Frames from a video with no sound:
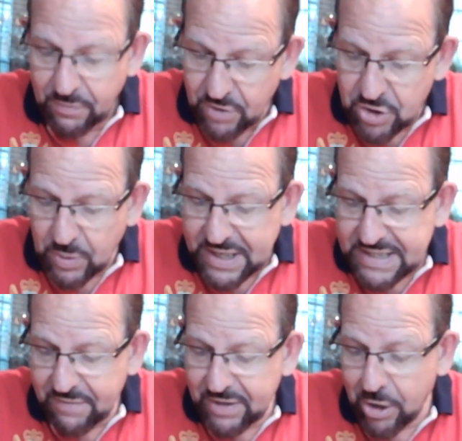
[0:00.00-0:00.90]
Verse
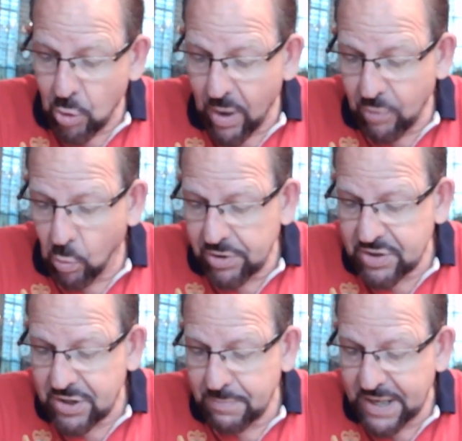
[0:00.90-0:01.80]
27, and whoever
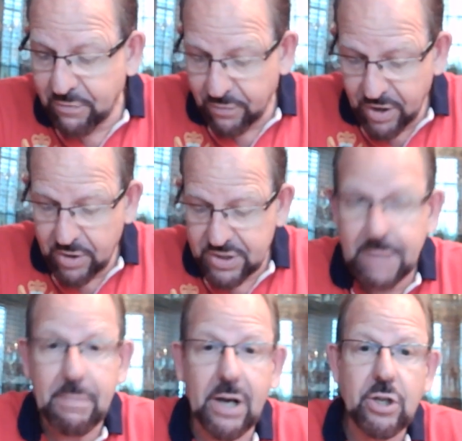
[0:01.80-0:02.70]
wants to be first
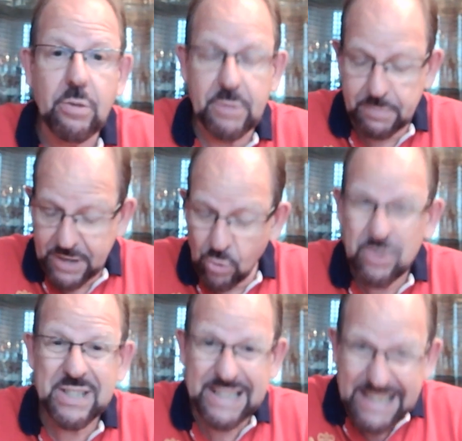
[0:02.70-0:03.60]
among you must be your
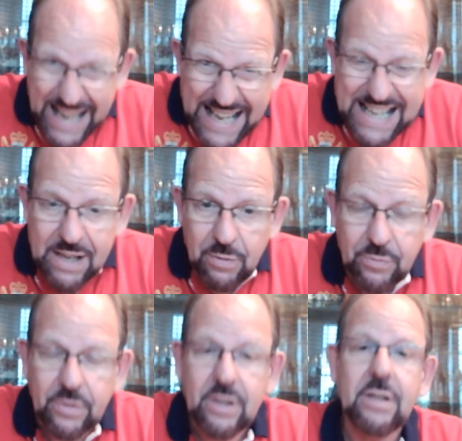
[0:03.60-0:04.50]

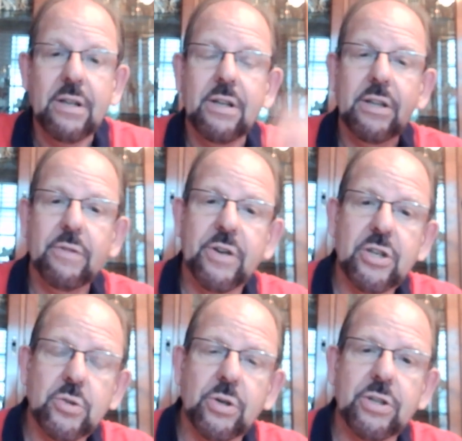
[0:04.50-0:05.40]
slave. The
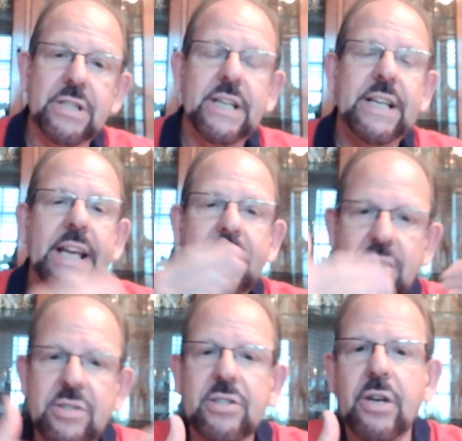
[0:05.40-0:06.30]
first word is
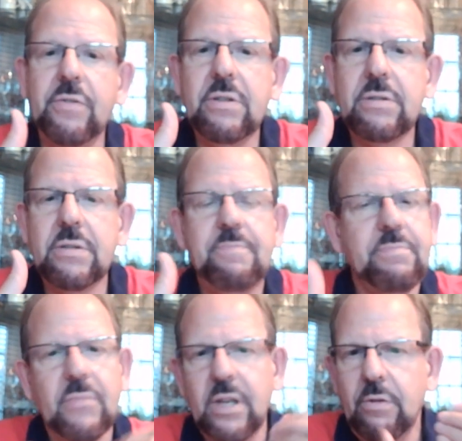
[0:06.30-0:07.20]
a servant,
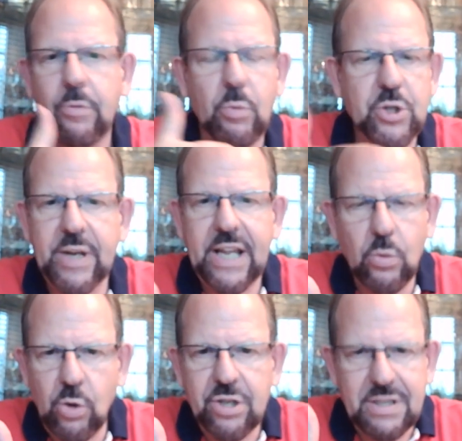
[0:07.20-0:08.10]
from which we get
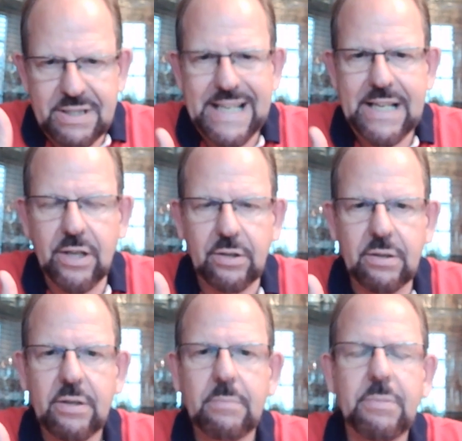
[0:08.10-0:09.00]
the word
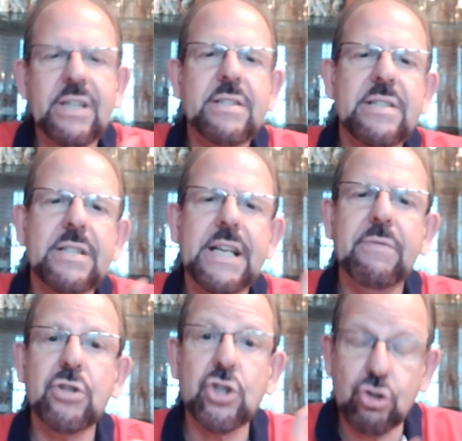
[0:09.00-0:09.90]
deacon, but this is an
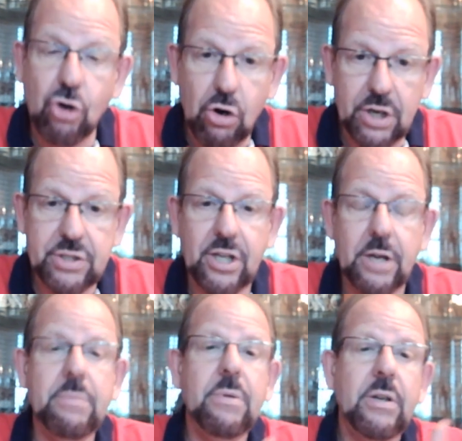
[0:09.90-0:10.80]
even stronger
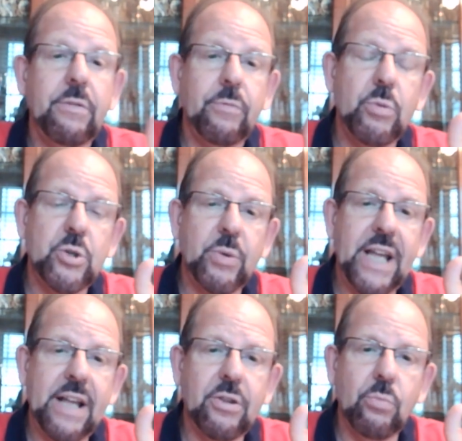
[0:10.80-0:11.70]
term from which we
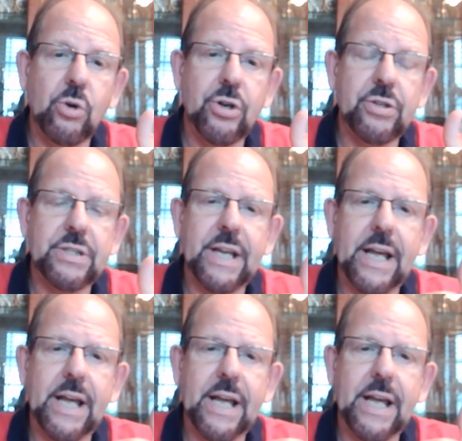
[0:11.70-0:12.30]
get the word,